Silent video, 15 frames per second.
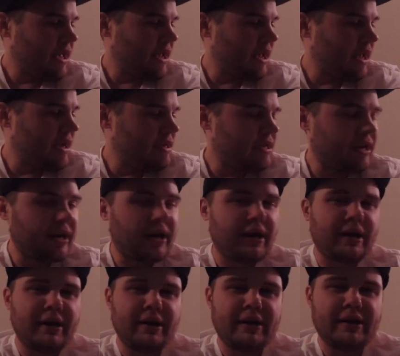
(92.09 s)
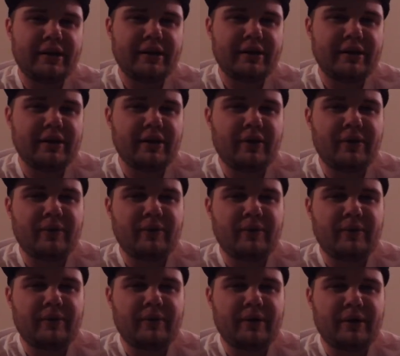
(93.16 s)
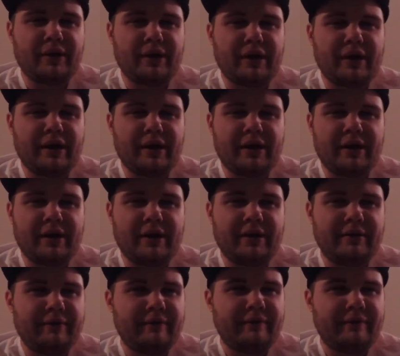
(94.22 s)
And you know, uh,